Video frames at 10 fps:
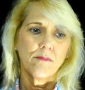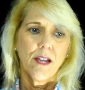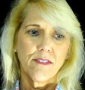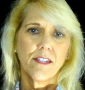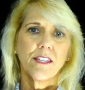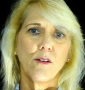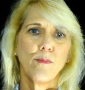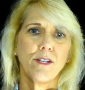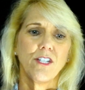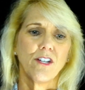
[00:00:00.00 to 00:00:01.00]
I think that would
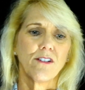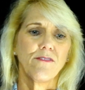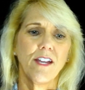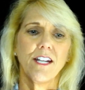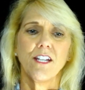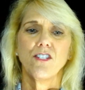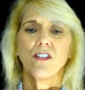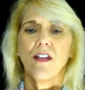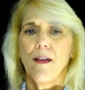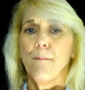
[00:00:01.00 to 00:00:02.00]
be to your advantage.
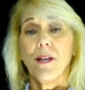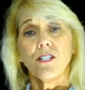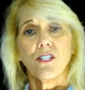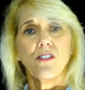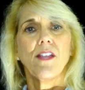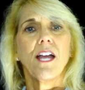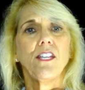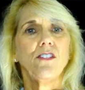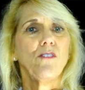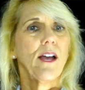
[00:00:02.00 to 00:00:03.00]
But to do that,
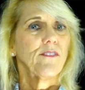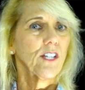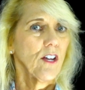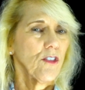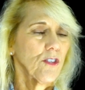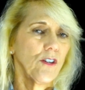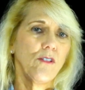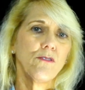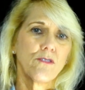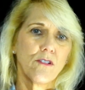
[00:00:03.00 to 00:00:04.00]
you do have to go
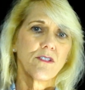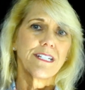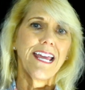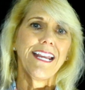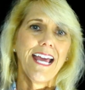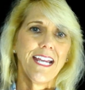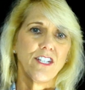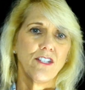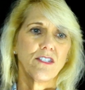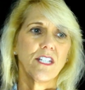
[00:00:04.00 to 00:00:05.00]
through certain state
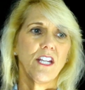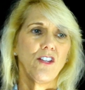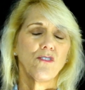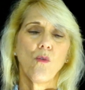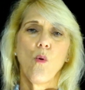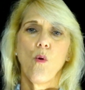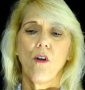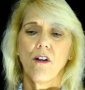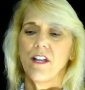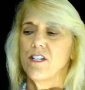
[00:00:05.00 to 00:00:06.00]
agencies,
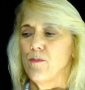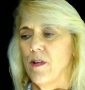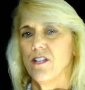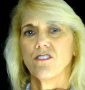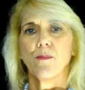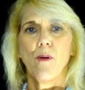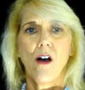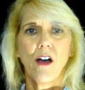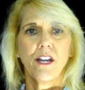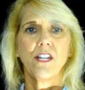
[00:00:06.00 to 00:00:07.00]
or it depends
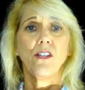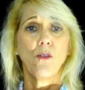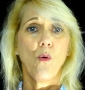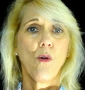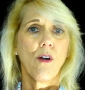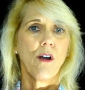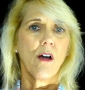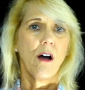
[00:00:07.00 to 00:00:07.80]
upon your